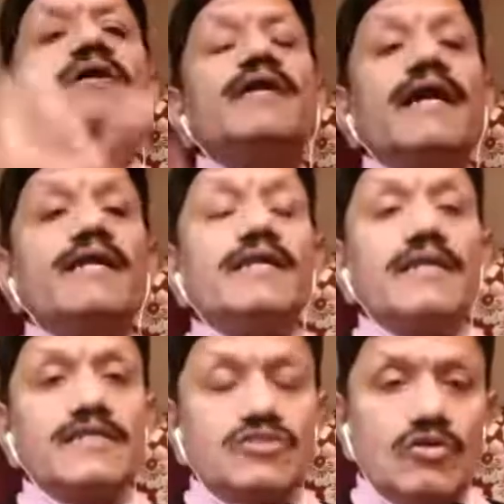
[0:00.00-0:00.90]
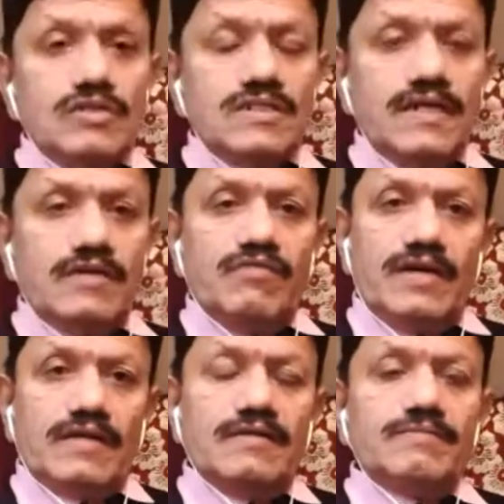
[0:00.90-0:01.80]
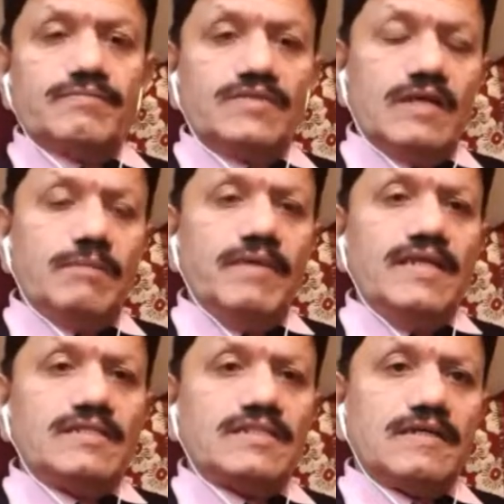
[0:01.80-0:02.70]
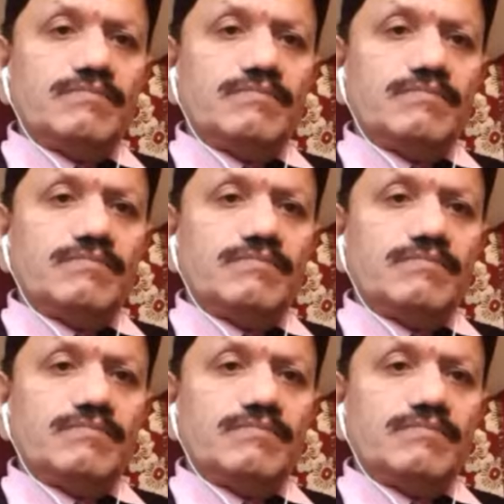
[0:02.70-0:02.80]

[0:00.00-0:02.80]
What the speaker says: career resource network. That means